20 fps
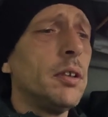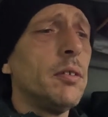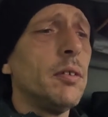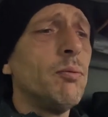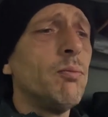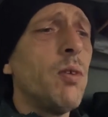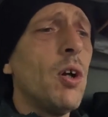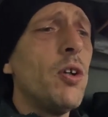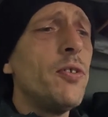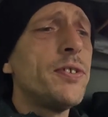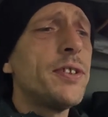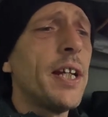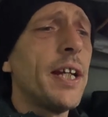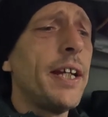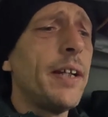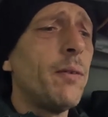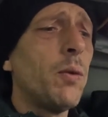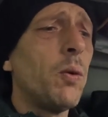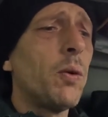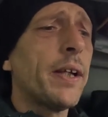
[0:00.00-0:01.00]

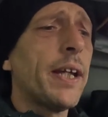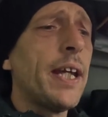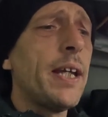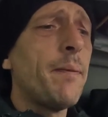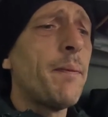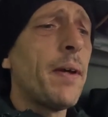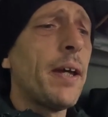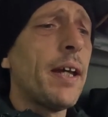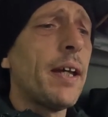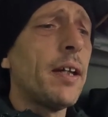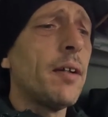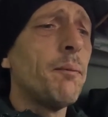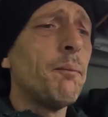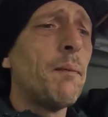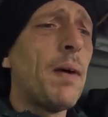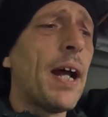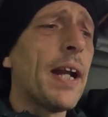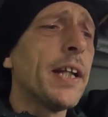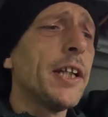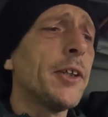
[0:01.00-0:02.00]
routine will keep it
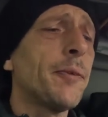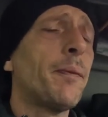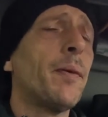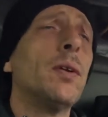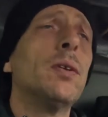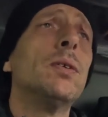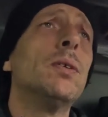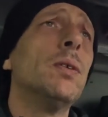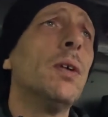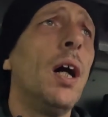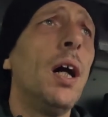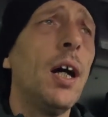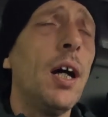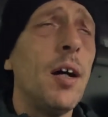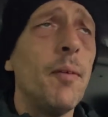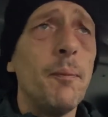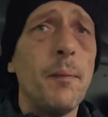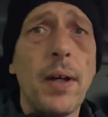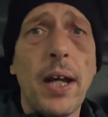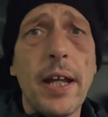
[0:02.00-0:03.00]
manageable,
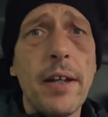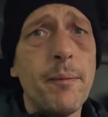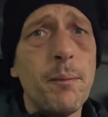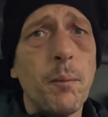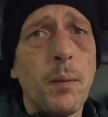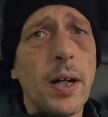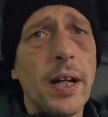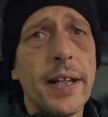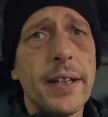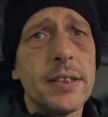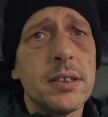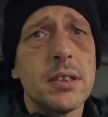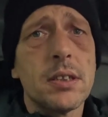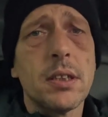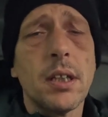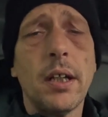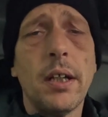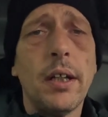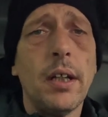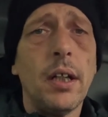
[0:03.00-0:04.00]
even when
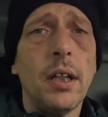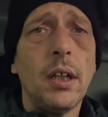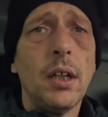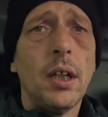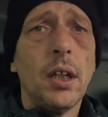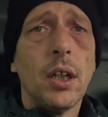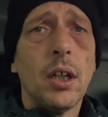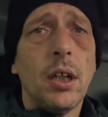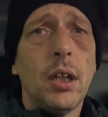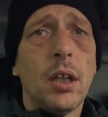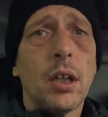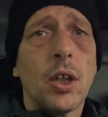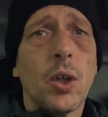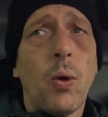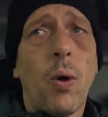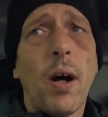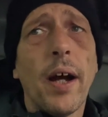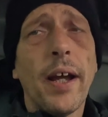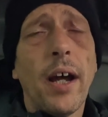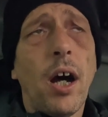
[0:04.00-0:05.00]
it's
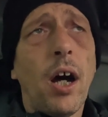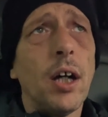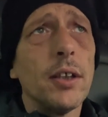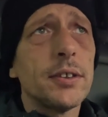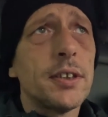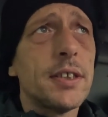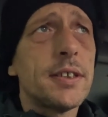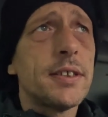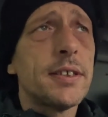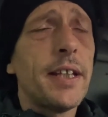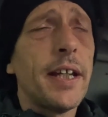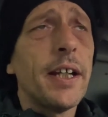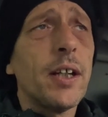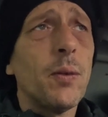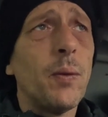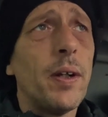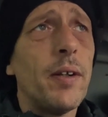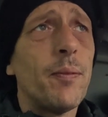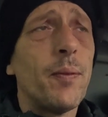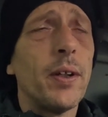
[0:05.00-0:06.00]
quite hard to
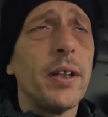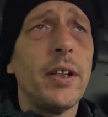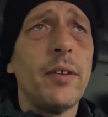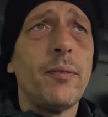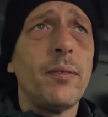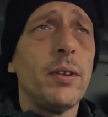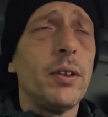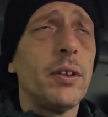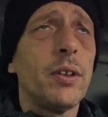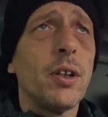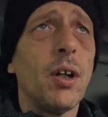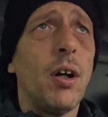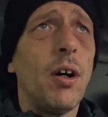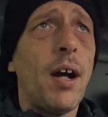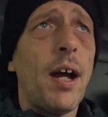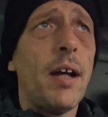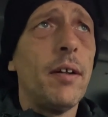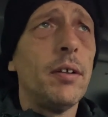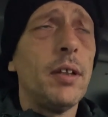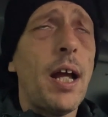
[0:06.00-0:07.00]
stick with when you've
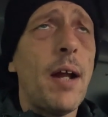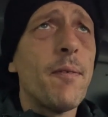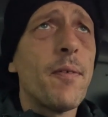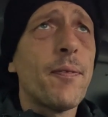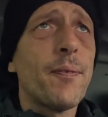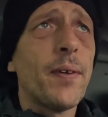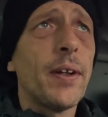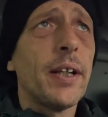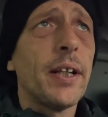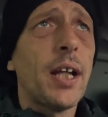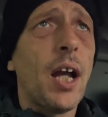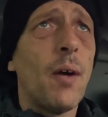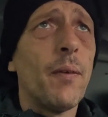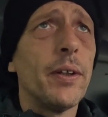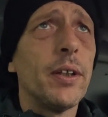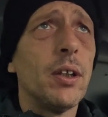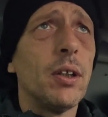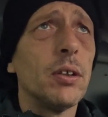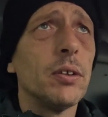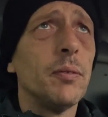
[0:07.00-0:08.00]
got everything
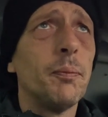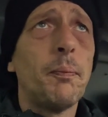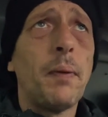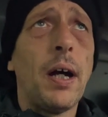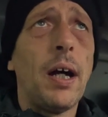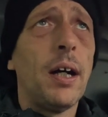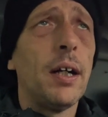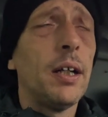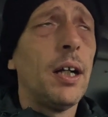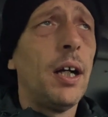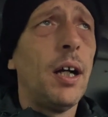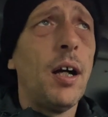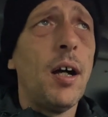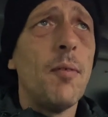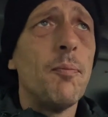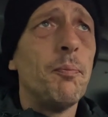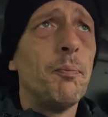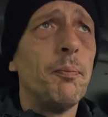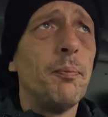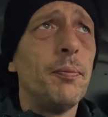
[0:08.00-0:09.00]
going on. But
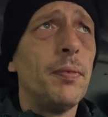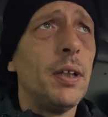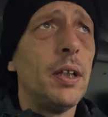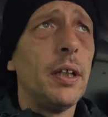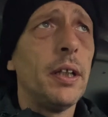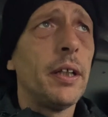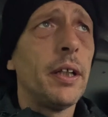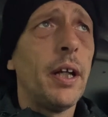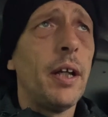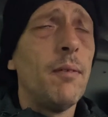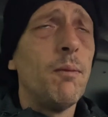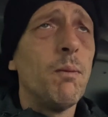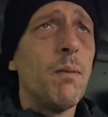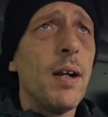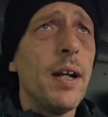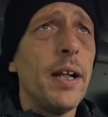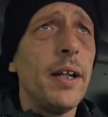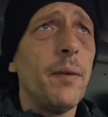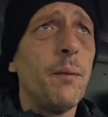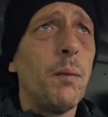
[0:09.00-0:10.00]
it
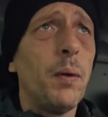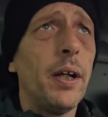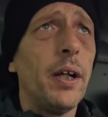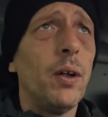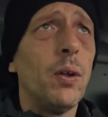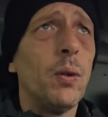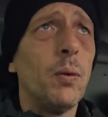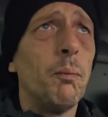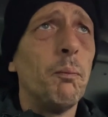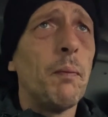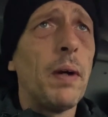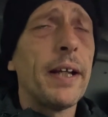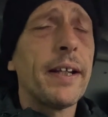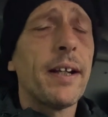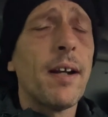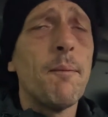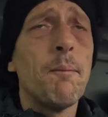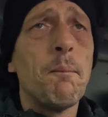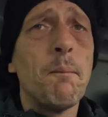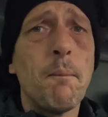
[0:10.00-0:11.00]
really will
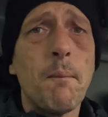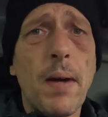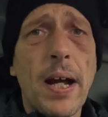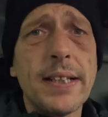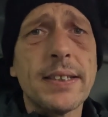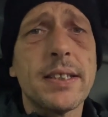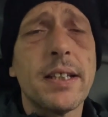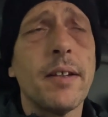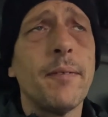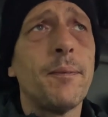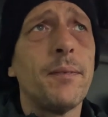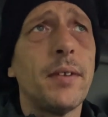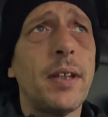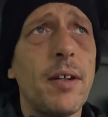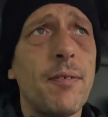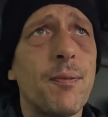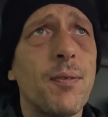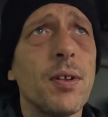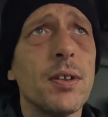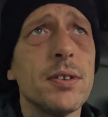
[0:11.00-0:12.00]
make a massive
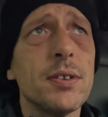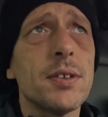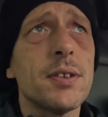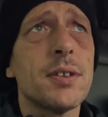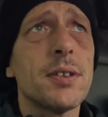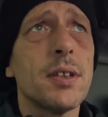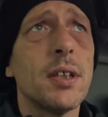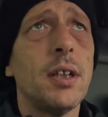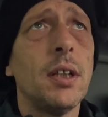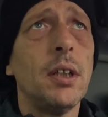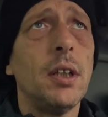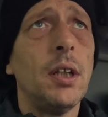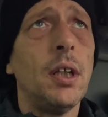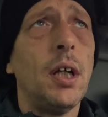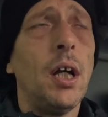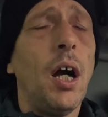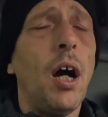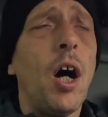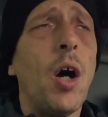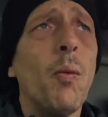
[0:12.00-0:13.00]
difference.
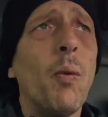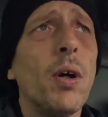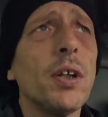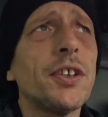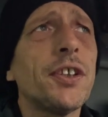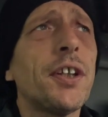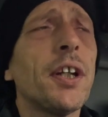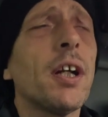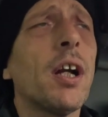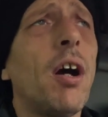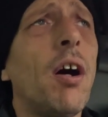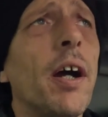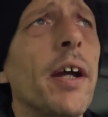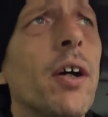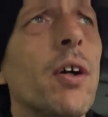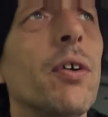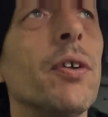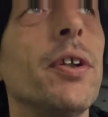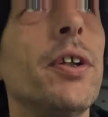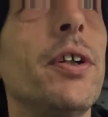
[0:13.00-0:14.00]
I watched a guy
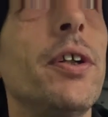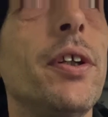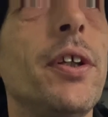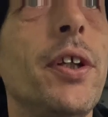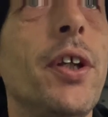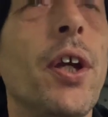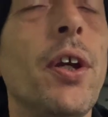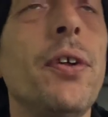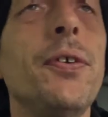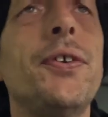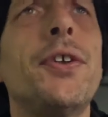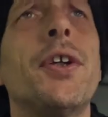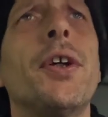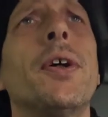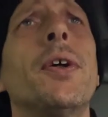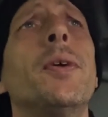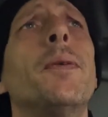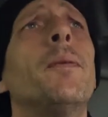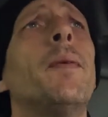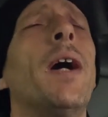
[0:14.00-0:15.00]
on
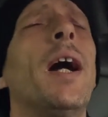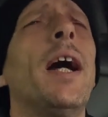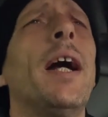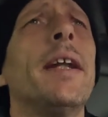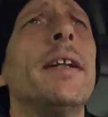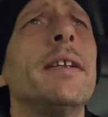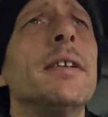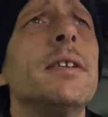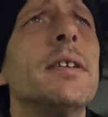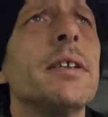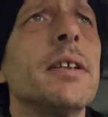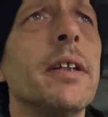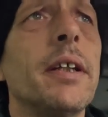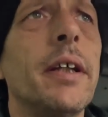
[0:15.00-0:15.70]
YouTube and